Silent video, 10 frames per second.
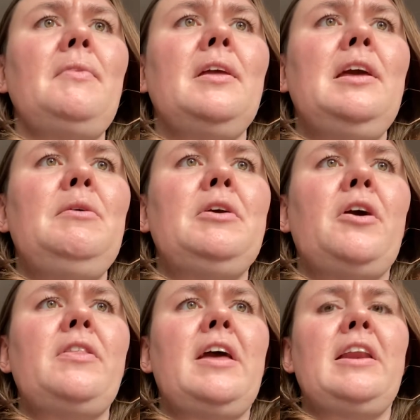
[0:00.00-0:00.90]
Here we
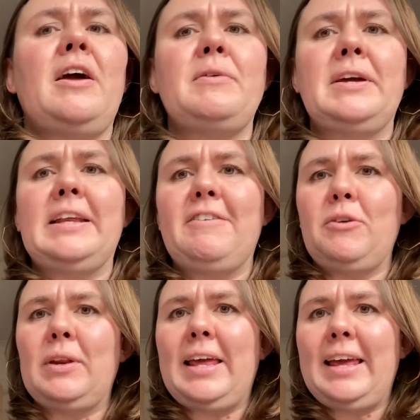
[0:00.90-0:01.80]
go then. I'm going to give
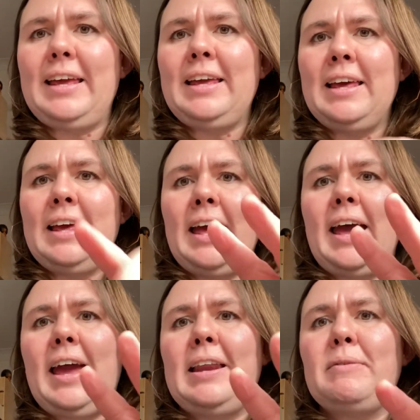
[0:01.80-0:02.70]
you an E
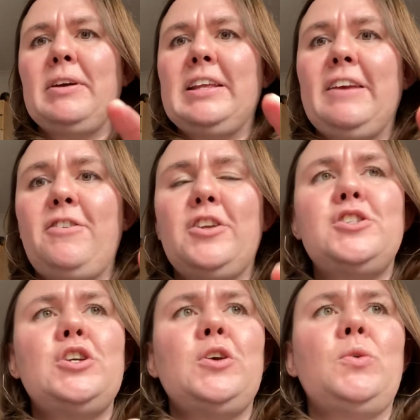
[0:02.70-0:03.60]
and I'm going to give you
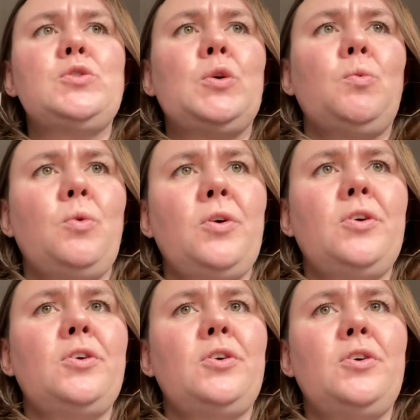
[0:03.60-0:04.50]
2. So
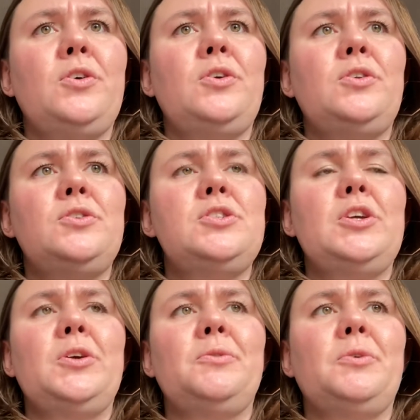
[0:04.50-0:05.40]
1,
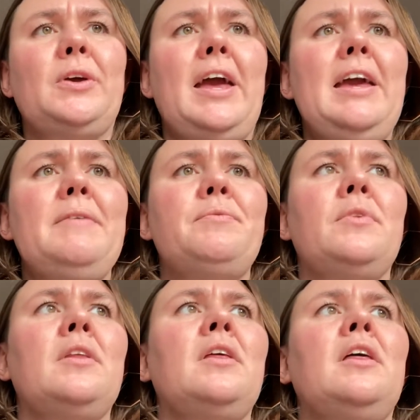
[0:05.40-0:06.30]
2. Okay?
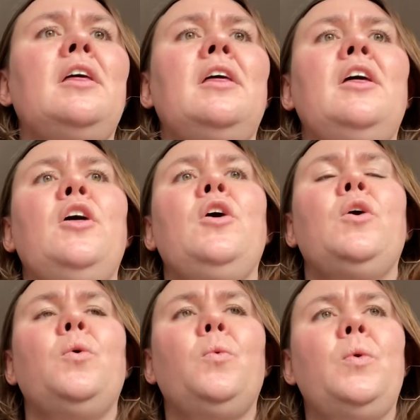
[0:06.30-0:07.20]

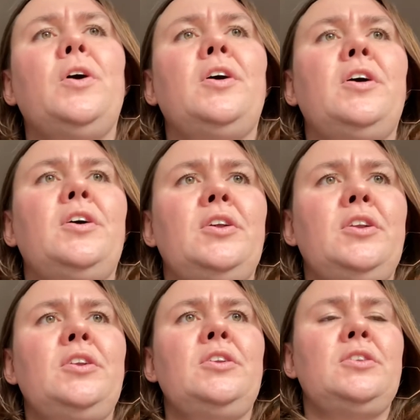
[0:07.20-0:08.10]

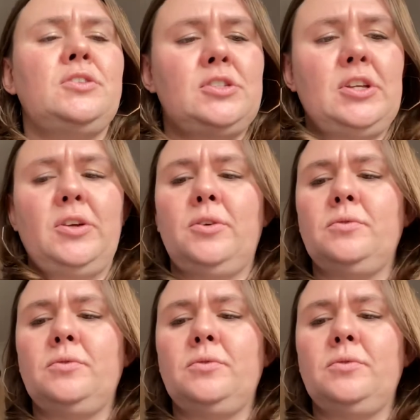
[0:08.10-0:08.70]
1, 2.